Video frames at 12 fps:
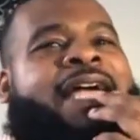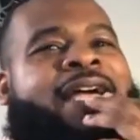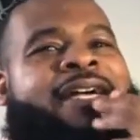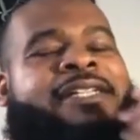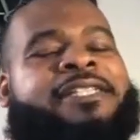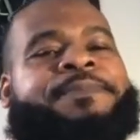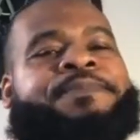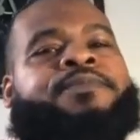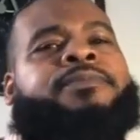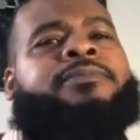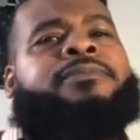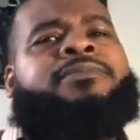And
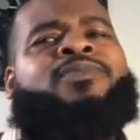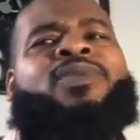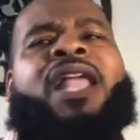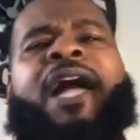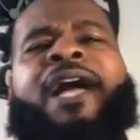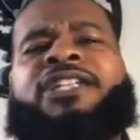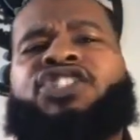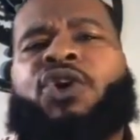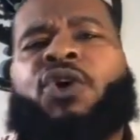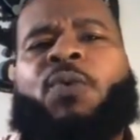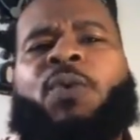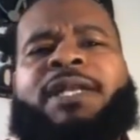I
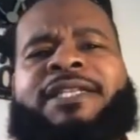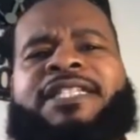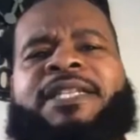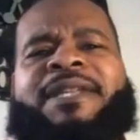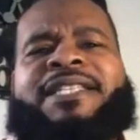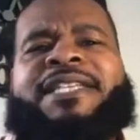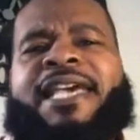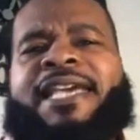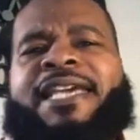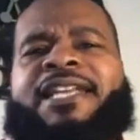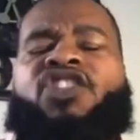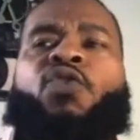don't want this to be
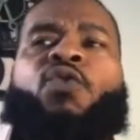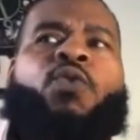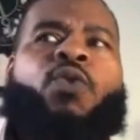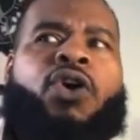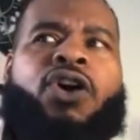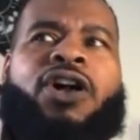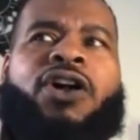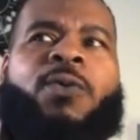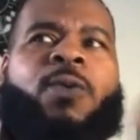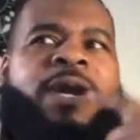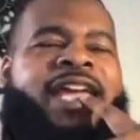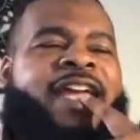taken the
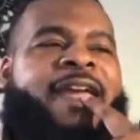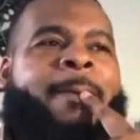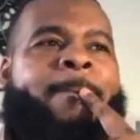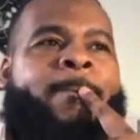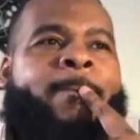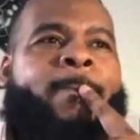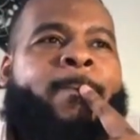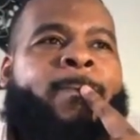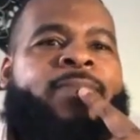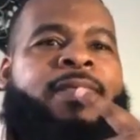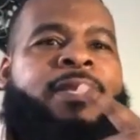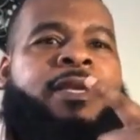wrong way.
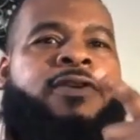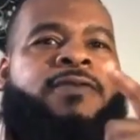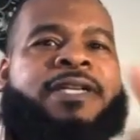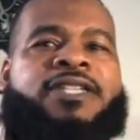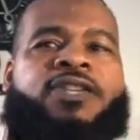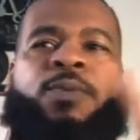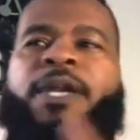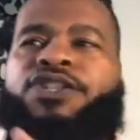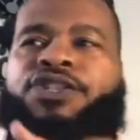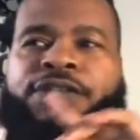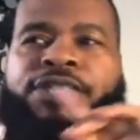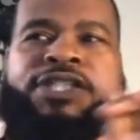Right, so
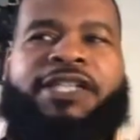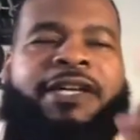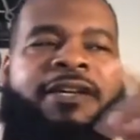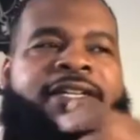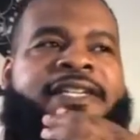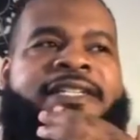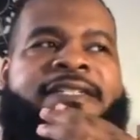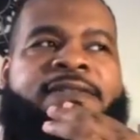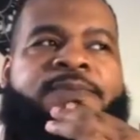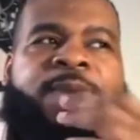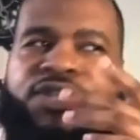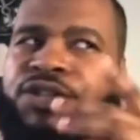make sure you share
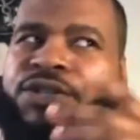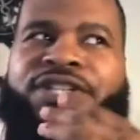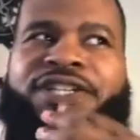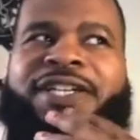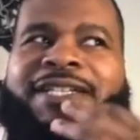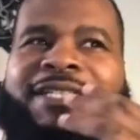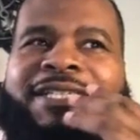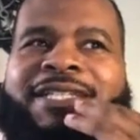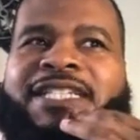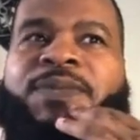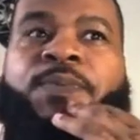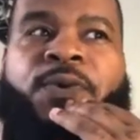this. Make sure you share this
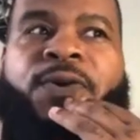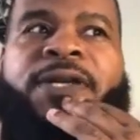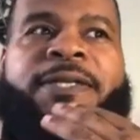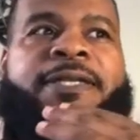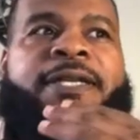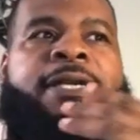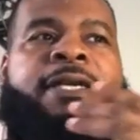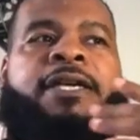because this is important.